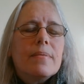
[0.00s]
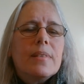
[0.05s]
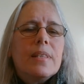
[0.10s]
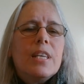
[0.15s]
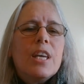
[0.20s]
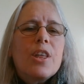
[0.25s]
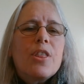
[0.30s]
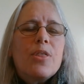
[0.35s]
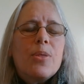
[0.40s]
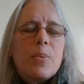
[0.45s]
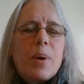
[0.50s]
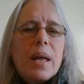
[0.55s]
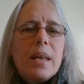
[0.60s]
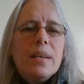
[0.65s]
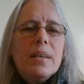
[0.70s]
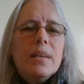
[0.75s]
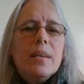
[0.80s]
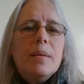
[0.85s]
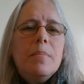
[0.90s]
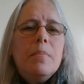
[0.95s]
You
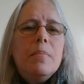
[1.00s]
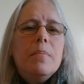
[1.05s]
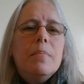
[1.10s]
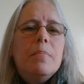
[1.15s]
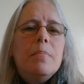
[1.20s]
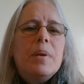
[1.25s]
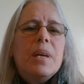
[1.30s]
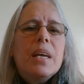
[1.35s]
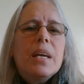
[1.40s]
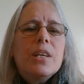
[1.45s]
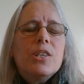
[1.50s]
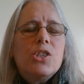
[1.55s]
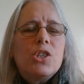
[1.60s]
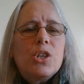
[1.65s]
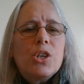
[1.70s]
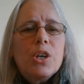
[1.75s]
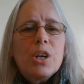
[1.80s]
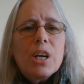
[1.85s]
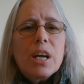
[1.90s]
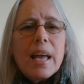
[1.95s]
threaten because
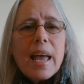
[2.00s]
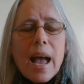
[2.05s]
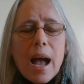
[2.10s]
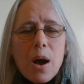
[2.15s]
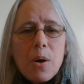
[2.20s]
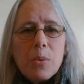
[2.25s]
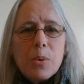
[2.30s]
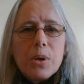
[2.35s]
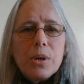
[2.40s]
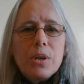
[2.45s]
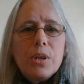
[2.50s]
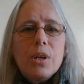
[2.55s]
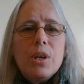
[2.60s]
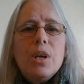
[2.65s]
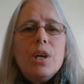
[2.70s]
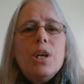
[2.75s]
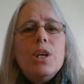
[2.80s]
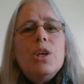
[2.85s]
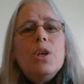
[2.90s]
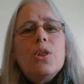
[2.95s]
you're a coward.
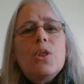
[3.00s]
You